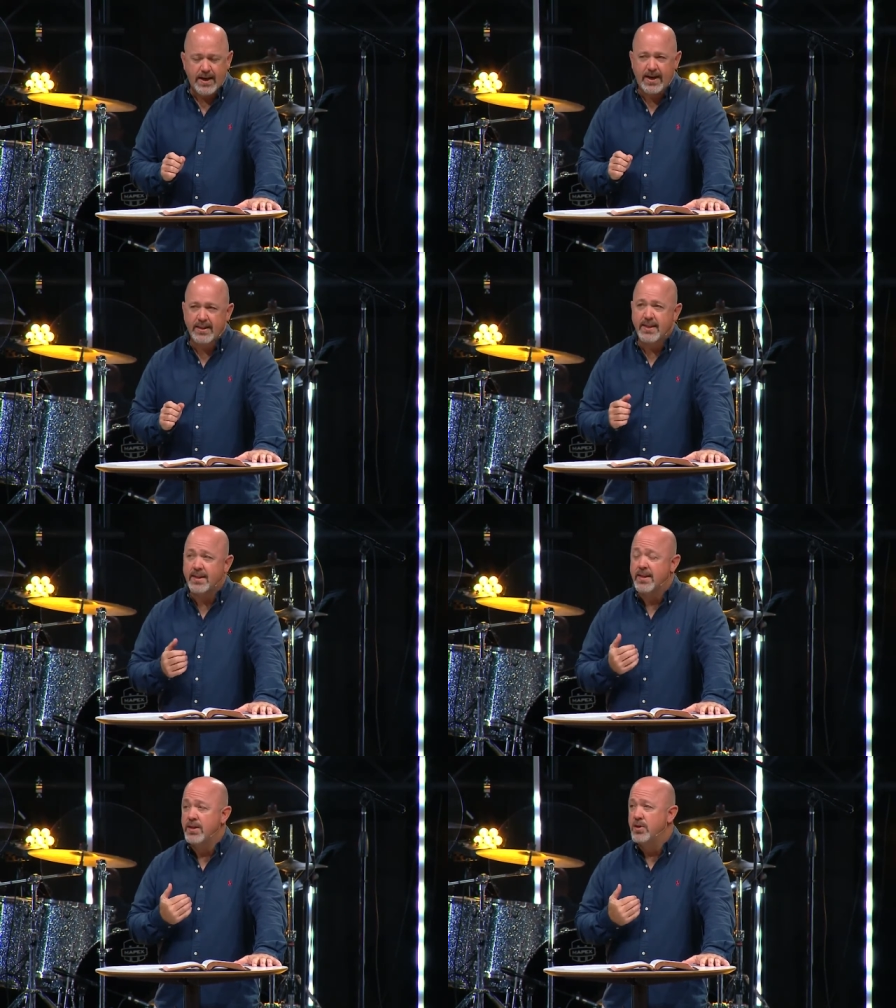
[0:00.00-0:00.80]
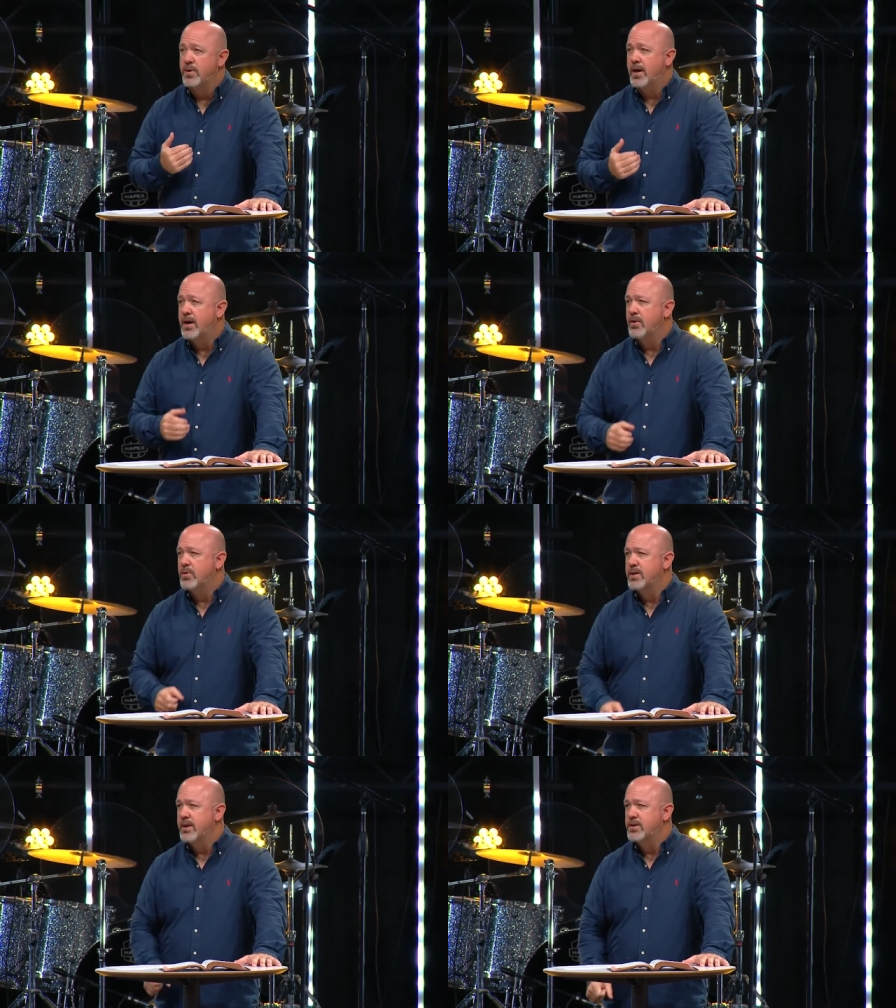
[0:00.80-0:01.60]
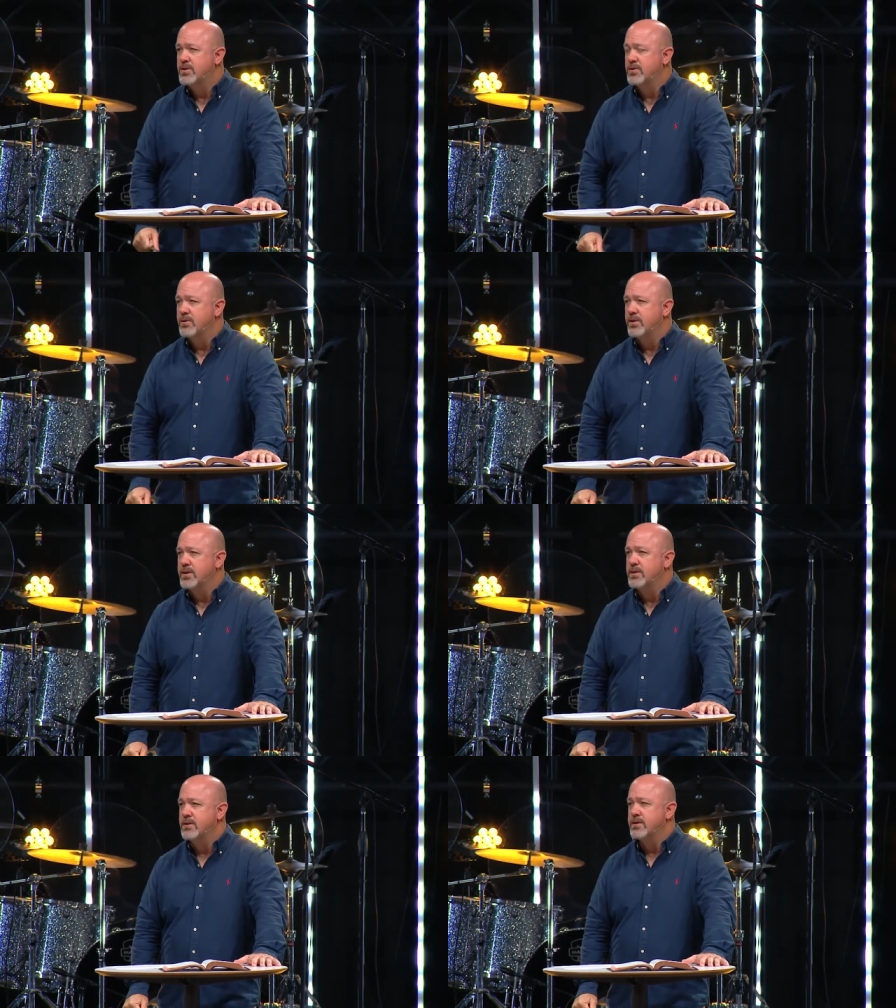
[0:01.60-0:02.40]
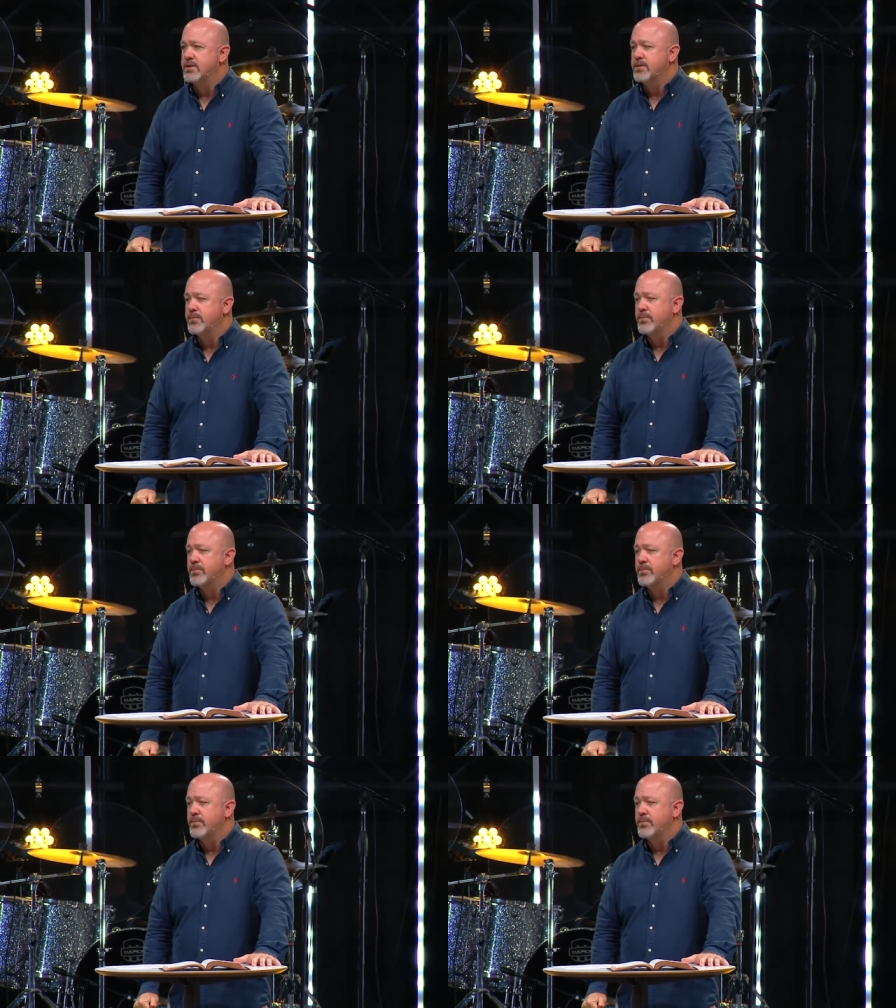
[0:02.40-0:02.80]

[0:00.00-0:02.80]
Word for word: I think that you and I are relational creatures.